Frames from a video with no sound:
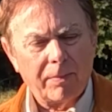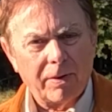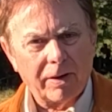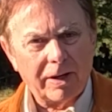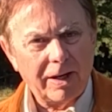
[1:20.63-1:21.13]

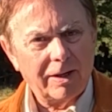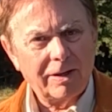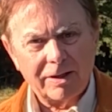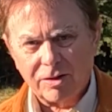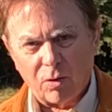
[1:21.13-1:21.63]
Again,
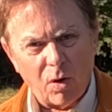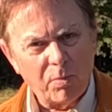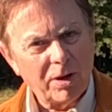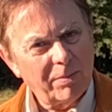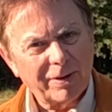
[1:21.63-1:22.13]
it's going to
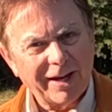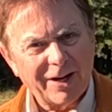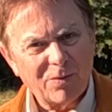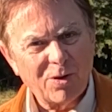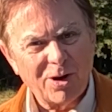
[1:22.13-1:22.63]
open up a
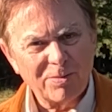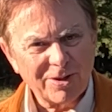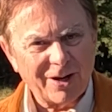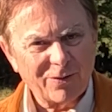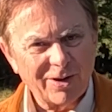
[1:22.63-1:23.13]
can of worms,
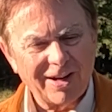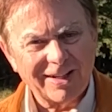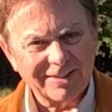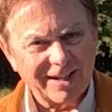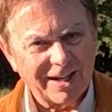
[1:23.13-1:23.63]
and I
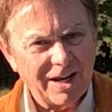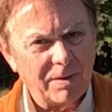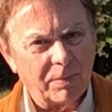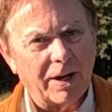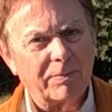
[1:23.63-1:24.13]
realize that,
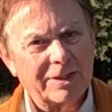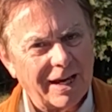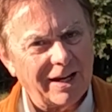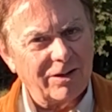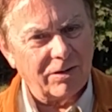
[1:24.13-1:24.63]
but I'm
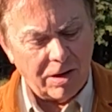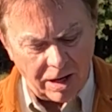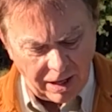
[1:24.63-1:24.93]
telling you,